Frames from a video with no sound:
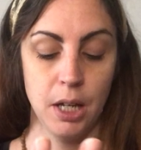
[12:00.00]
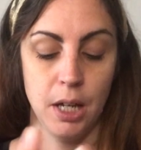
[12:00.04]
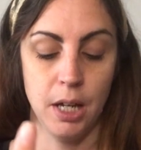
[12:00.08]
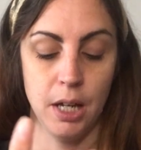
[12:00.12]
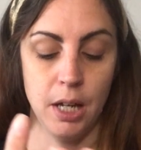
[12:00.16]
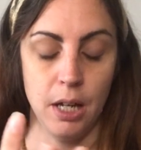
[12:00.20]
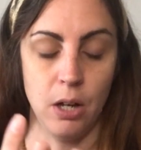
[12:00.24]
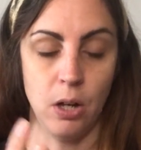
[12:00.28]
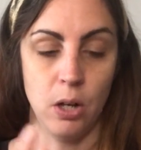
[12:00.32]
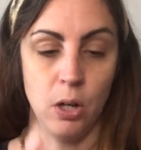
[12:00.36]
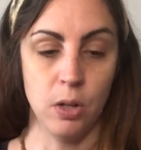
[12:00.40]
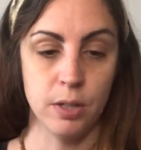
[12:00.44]

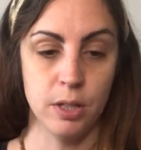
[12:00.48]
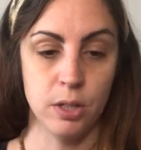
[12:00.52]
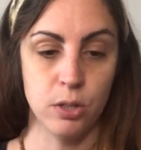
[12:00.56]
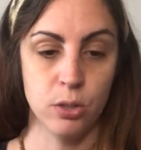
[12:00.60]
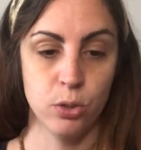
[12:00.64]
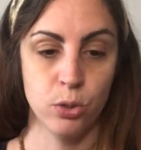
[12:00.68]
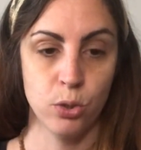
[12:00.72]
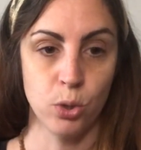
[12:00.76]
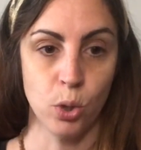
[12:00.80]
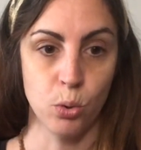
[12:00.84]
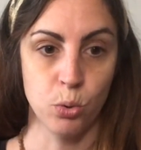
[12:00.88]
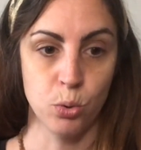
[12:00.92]
All these
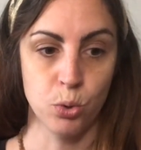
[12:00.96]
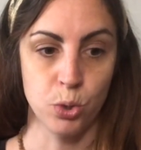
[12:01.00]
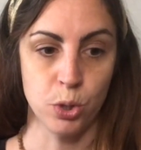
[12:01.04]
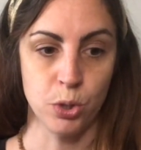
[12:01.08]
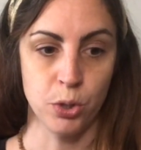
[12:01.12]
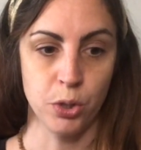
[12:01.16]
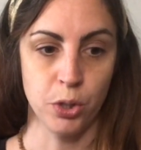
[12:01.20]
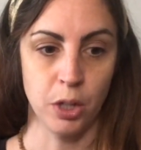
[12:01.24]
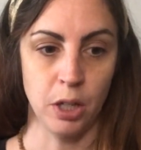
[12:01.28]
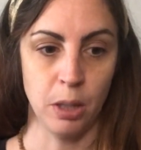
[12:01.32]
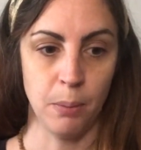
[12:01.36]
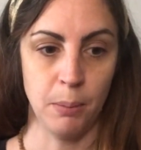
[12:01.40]

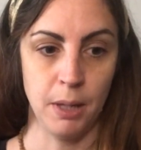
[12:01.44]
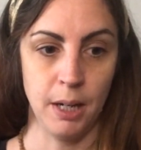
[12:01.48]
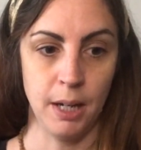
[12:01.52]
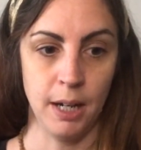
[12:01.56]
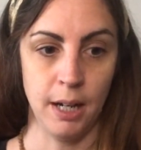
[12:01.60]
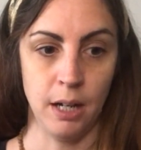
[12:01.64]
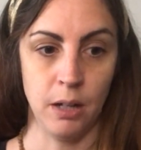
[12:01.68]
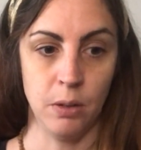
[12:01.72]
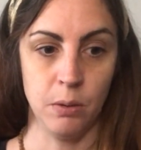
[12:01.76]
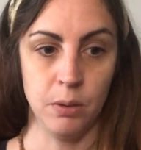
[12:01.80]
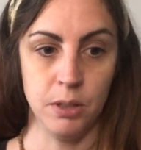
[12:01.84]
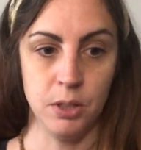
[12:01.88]
soldiers are coming
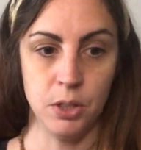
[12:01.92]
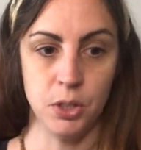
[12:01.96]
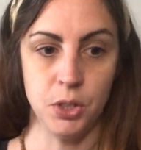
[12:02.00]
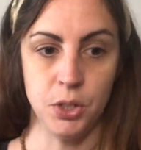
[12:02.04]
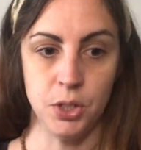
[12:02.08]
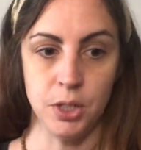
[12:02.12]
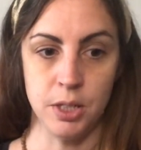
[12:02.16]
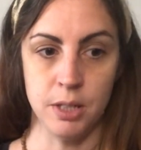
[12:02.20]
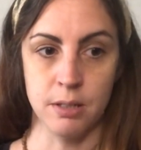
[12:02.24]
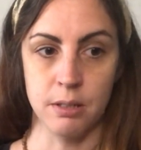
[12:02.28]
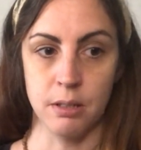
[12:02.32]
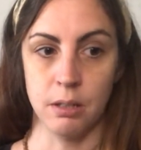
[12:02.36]
out, and
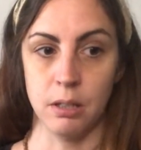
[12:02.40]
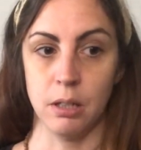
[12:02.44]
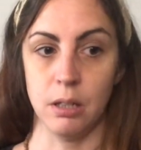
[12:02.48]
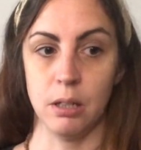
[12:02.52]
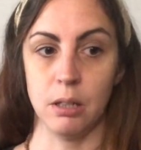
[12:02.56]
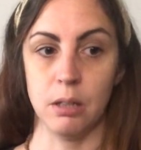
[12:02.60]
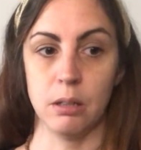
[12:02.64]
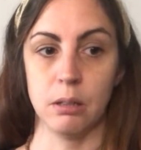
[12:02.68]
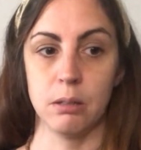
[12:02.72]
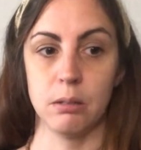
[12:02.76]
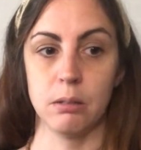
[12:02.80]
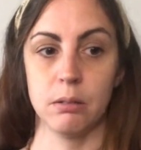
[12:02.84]
she's
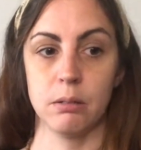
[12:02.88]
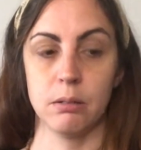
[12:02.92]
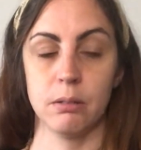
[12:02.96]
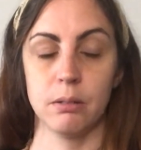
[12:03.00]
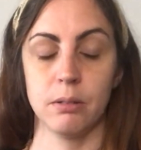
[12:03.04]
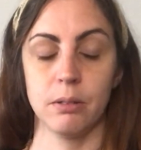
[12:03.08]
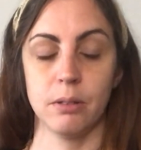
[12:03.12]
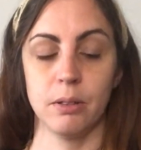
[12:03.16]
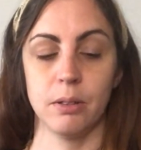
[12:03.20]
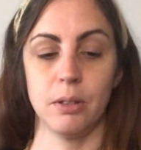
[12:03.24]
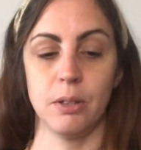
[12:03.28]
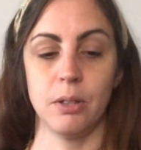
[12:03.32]
like,
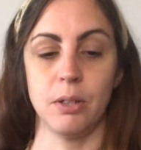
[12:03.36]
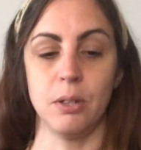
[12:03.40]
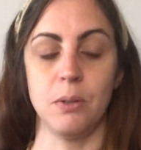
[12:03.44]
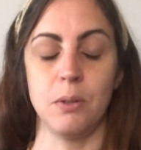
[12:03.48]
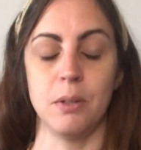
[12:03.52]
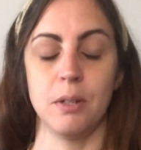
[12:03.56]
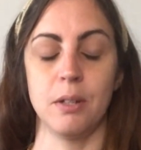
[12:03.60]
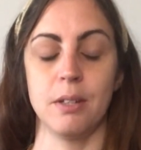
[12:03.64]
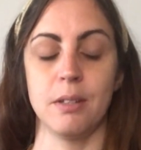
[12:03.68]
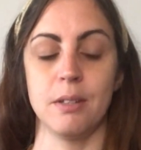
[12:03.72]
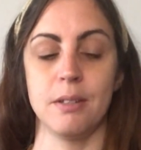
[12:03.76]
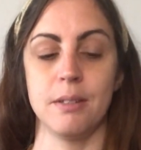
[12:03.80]
you
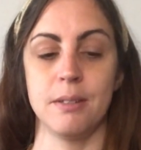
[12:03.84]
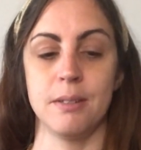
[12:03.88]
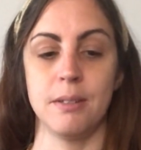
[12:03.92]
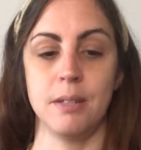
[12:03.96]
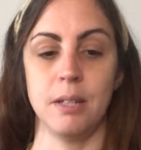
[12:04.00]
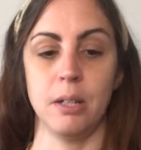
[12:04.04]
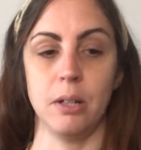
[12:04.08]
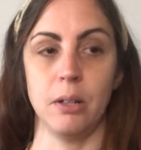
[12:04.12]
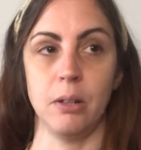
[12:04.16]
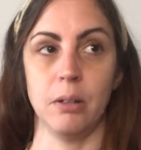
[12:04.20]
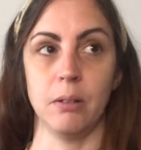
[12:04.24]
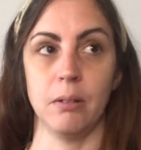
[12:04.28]
can
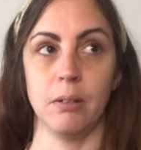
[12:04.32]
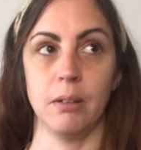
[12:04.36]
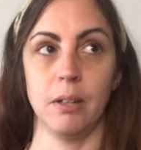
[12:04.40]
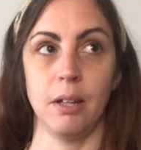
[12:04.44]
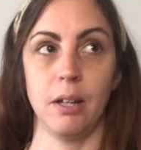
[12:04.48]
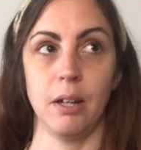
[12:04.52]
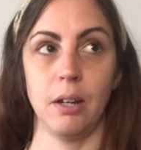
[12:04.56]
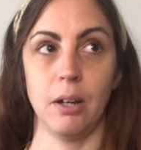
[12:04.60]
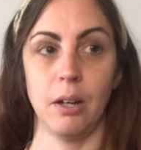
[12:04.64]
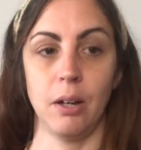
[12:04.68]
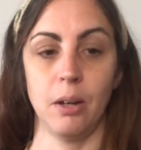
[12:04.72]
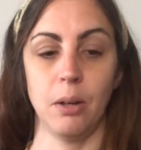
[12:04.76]
see her
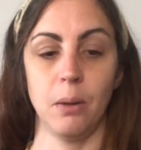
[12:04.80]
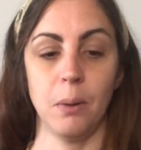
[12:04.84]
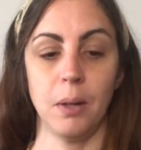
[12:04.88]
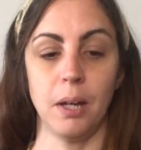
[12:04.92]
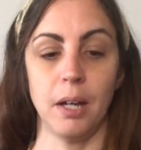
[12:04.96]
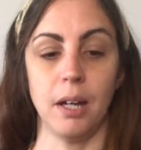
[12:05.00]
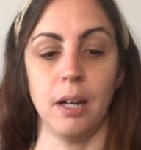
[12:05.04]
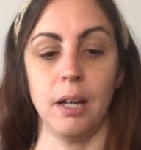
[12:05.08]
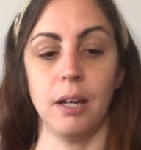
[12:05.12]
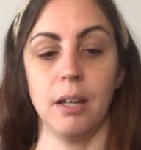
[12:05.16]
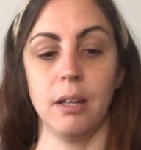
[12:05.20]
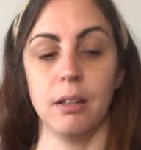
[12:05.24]
like,
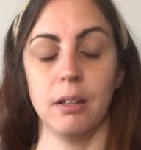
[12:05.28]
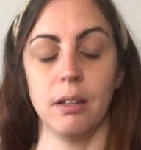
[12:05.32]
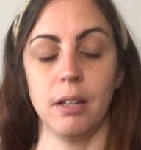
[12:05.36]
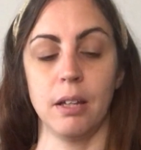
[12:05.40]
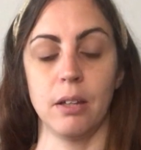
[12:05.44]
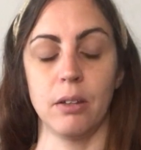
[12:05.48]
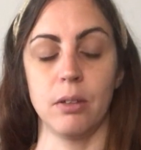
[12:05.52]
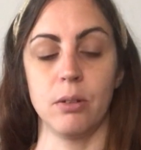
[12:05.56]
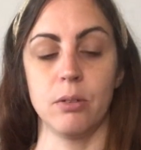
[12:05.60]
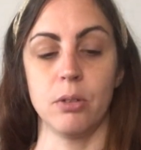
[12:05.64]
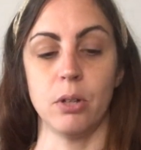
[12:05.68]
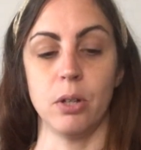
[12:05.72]
okay,
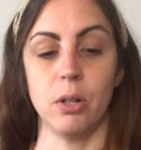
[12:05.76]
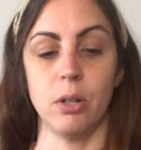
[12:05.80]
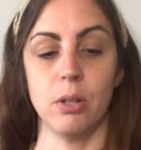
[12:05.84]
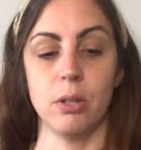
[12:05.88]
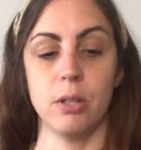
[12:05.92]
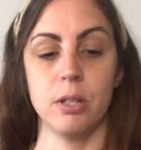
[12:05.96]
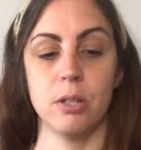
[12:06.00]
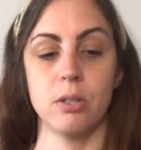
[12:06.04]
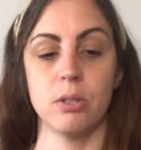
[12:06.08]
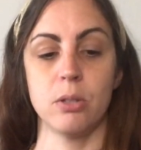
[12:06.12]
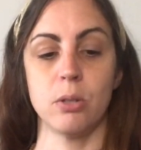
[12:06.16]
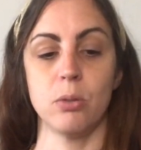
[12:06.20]
like there's all
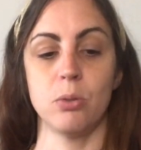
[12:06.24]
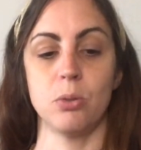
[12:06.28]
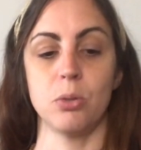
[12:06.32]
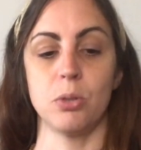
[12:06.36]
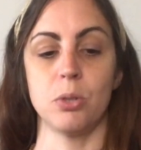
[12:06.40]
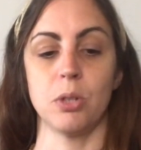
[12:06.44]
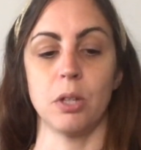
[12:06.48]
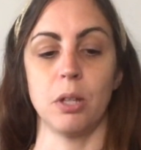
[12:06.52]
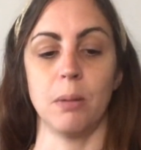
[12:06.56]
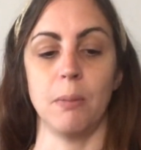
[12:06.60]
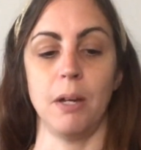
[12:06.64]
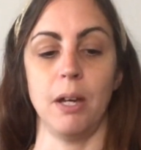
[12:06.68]
these
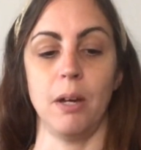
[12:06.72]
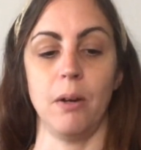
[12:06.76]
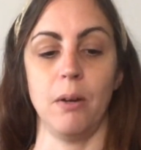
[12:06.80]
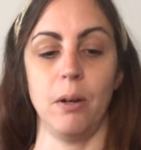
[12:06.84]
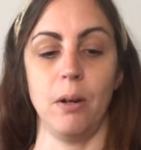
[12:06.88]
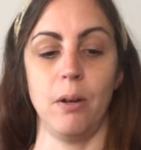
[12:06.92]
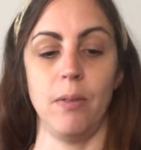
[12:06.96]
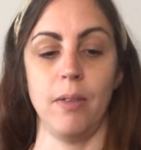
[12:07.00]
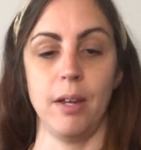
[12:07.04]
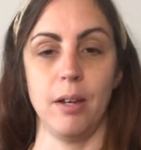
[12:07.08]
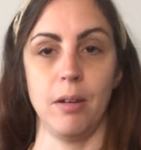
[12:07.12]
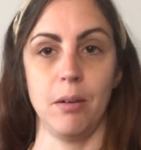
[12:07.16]
soldiers coming out.
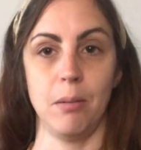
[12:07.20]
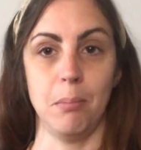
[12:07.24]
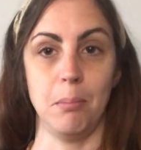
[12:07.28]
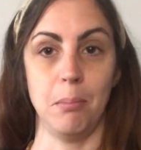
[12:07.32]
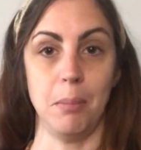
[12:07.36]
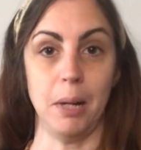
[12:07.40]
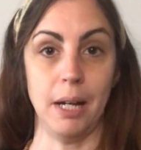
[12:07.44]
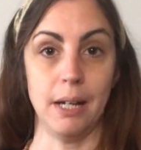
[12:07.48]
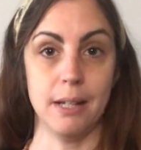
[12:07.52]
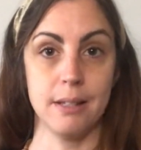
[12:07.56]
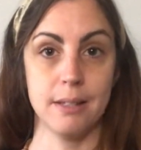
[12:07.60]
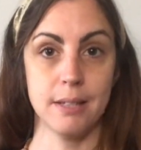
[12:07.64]
Are they on
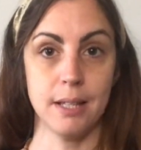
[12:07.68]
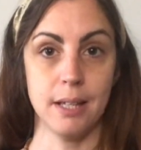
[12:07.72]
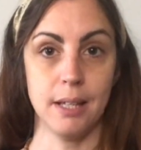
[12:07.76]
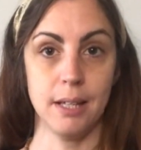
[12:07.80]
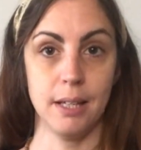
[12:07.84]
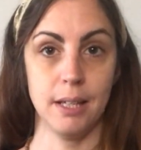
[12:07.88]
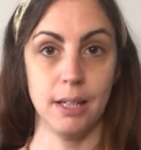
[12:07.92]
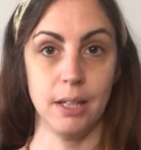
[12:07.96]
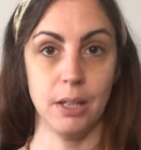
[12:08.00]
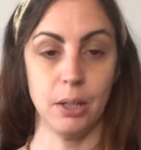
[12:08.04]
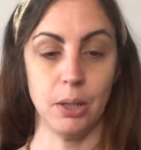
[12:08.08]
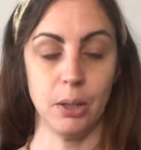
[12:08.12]
my
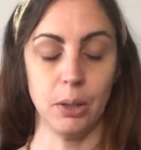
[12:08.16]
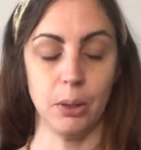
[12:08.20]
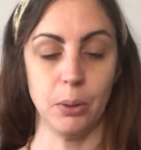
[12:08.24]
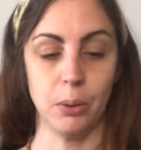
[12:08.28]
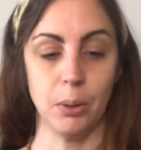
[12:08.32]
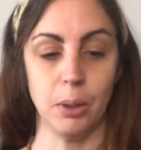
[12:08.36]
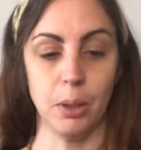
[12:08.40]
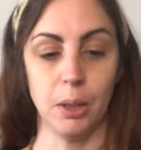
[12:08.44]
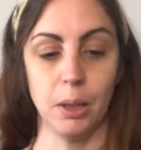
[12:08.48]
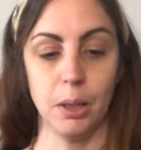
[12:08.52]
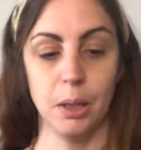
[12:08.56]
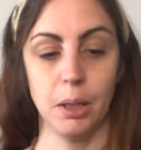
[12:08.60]
side,
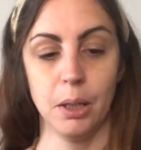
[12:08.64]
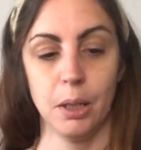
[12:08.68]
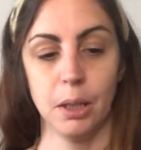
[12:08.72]
or